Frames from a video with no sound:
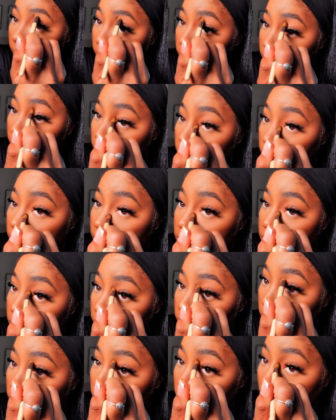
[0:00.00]
in the crease
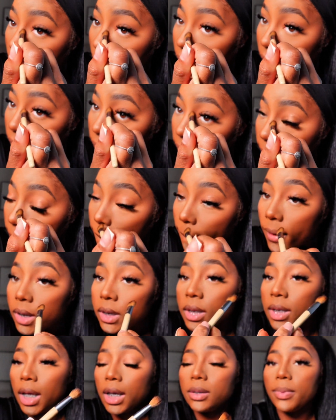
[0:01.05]
of your eye.
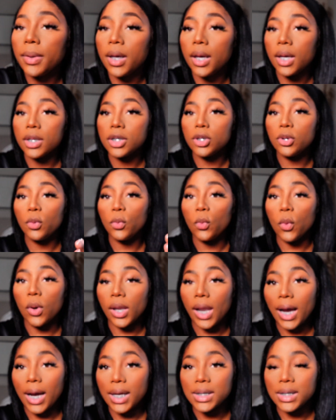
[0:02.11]
Just because you want,
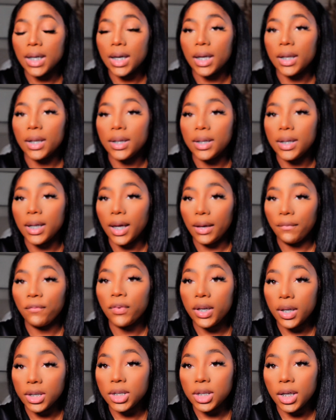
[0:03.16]
like I said,
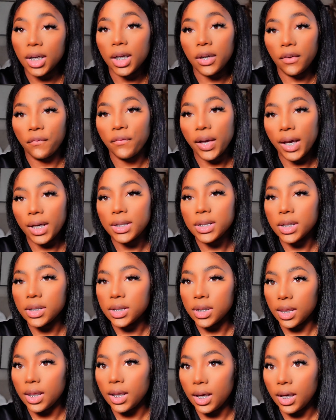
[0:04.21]
definition in the face is
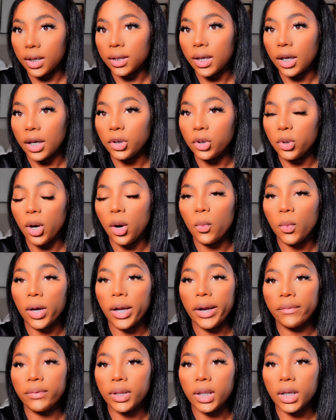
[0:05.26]
a thing. Like, you don't want
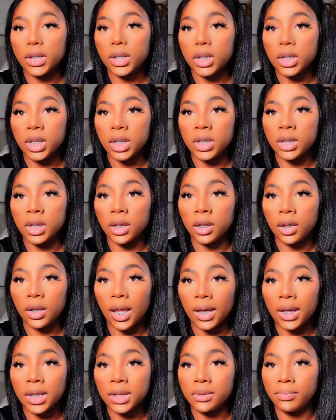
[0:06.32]
everything to just look
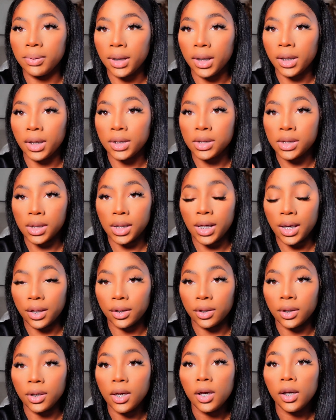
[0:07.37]
like it's blending
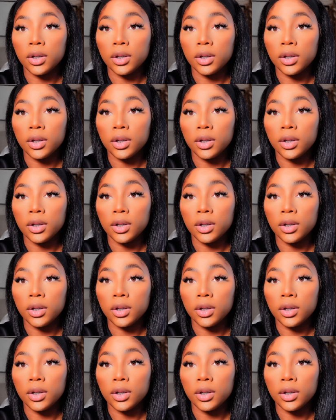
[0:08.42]
together.